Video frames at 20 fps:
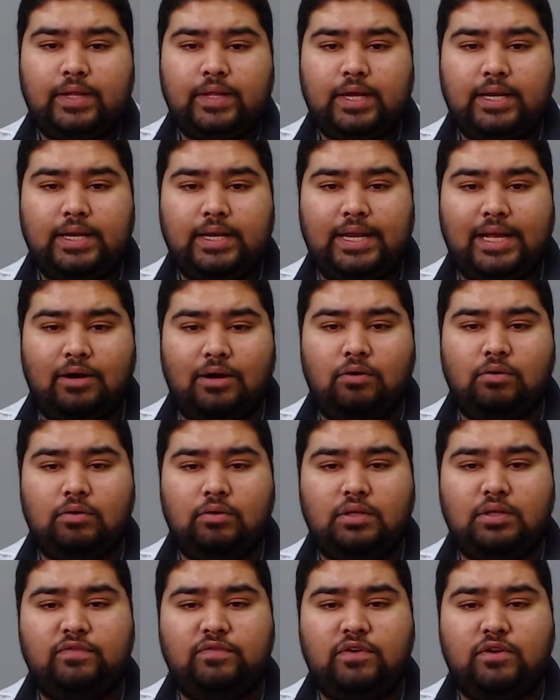
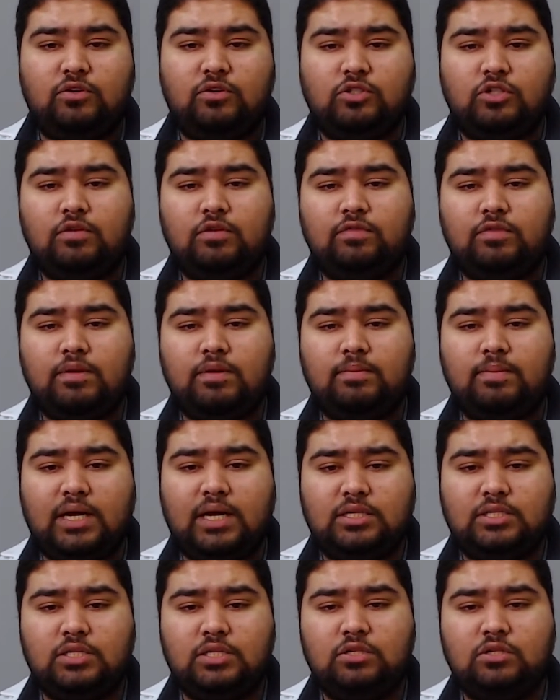Now, the fusion of the
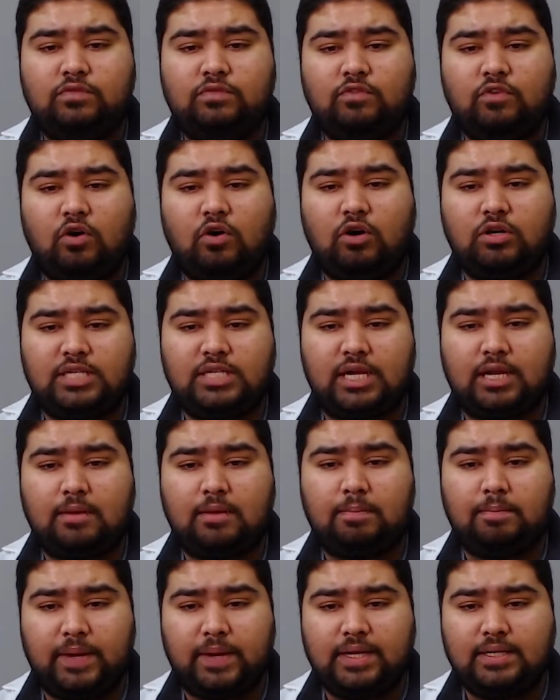margins of
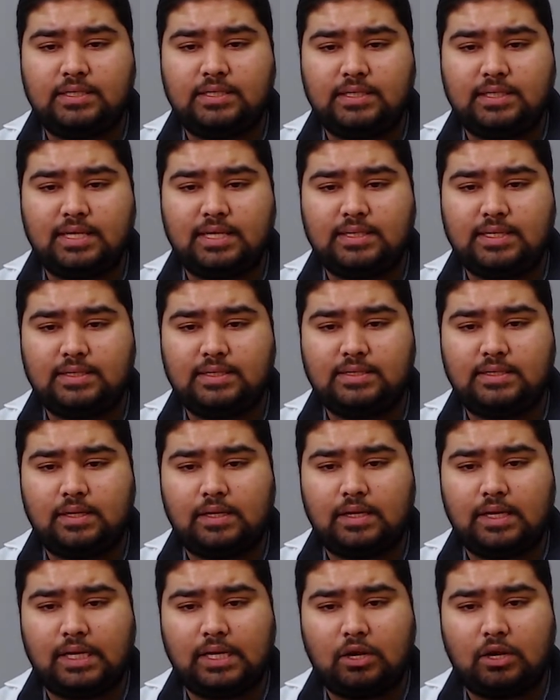otic pit, this is
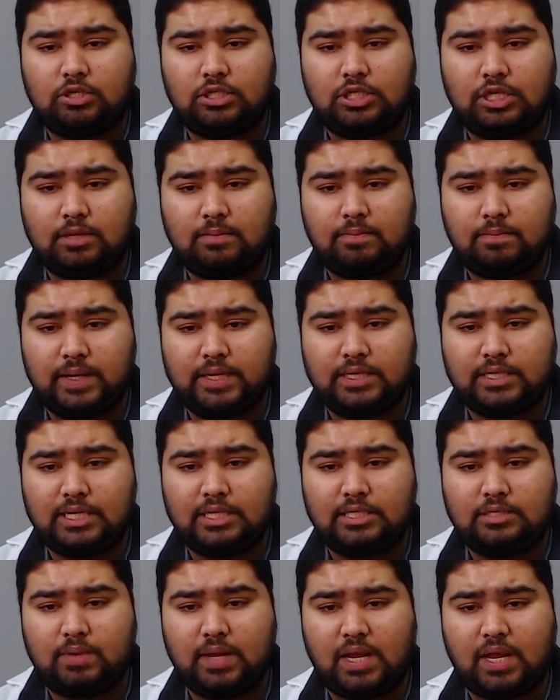an otic pit,
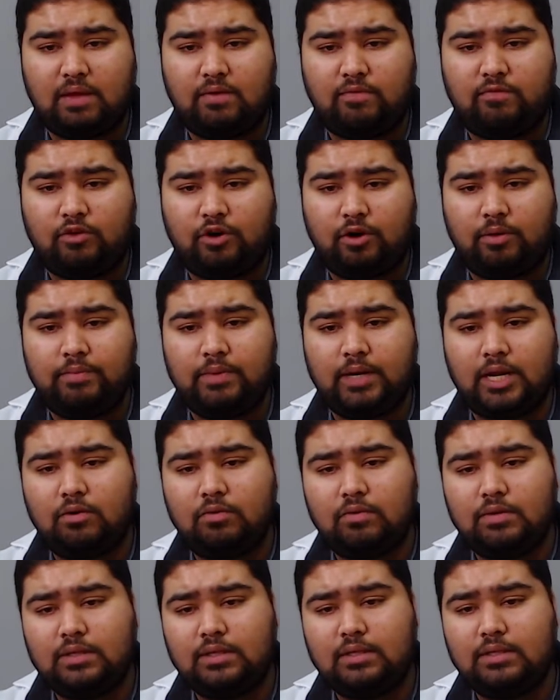is being formed.
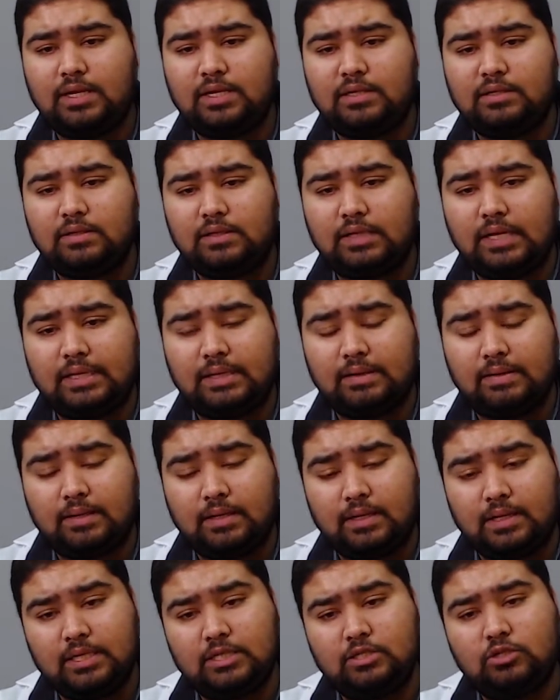Now,
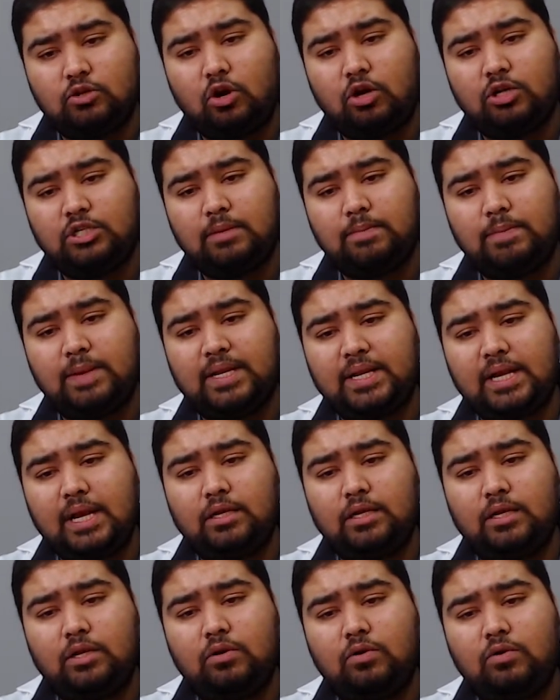this otic pit
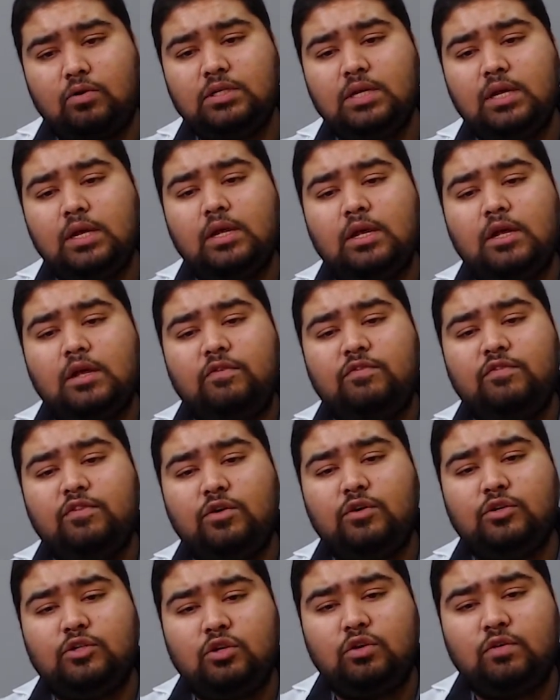undergoes
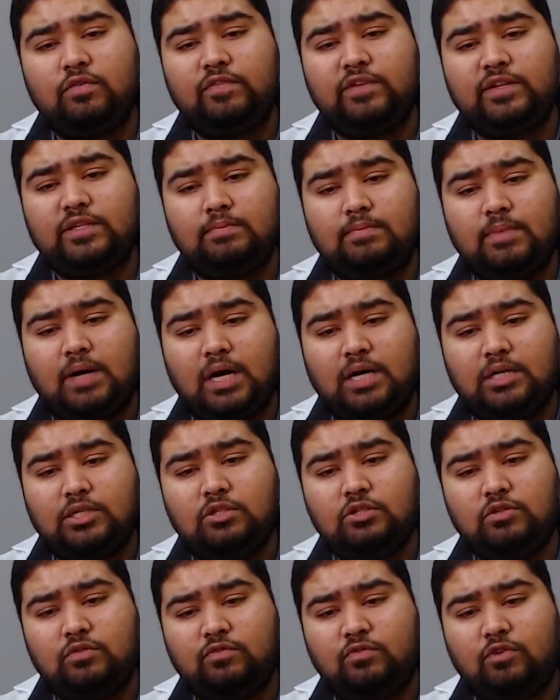fusion of its
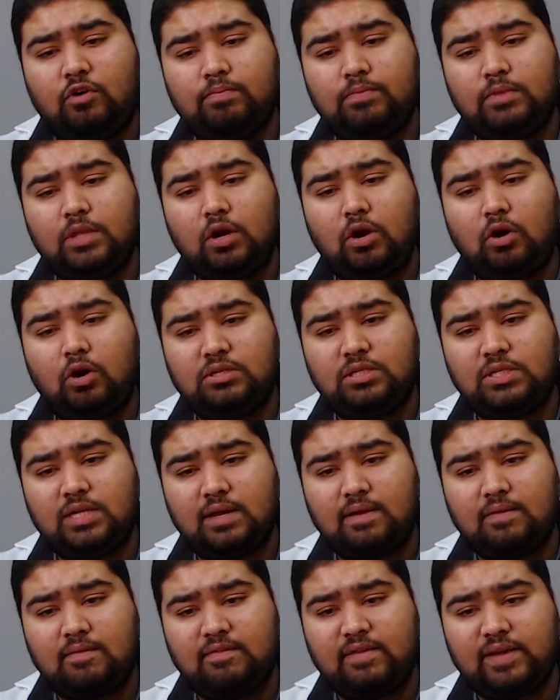margin to form the
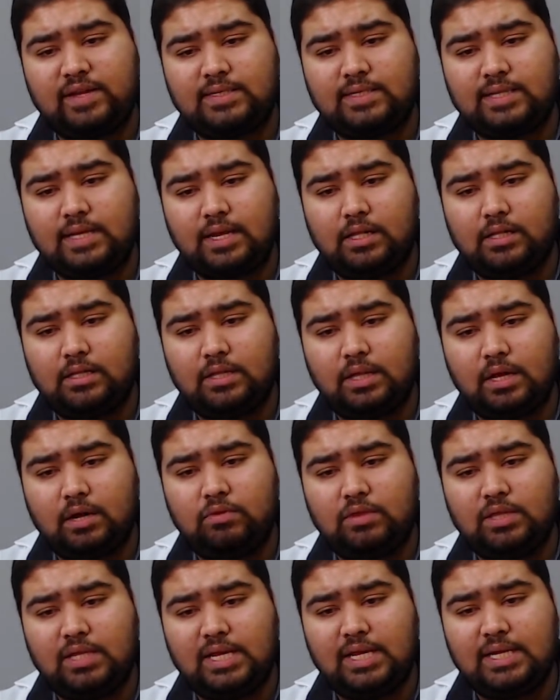otic vesicle. Now,
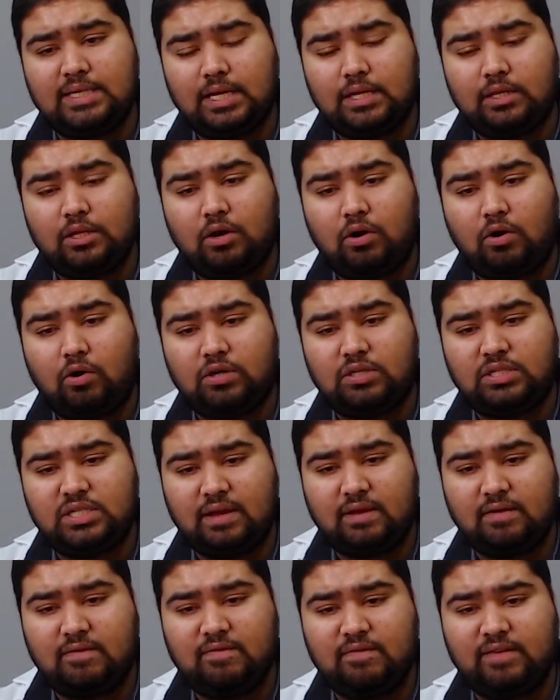these are the
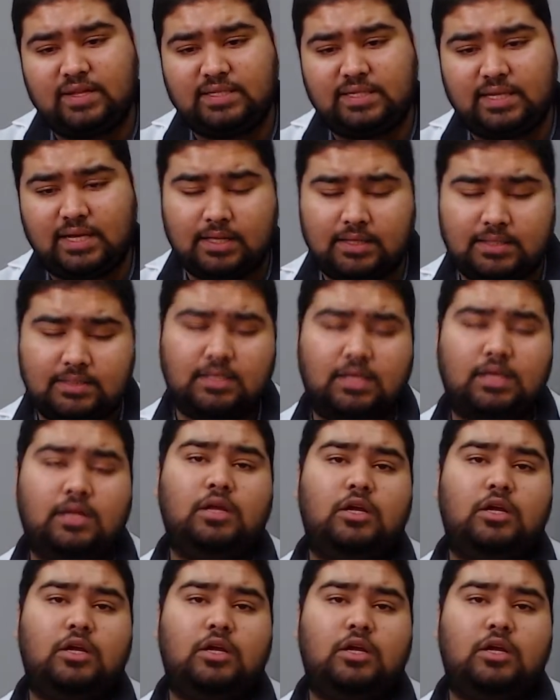otic vesicles.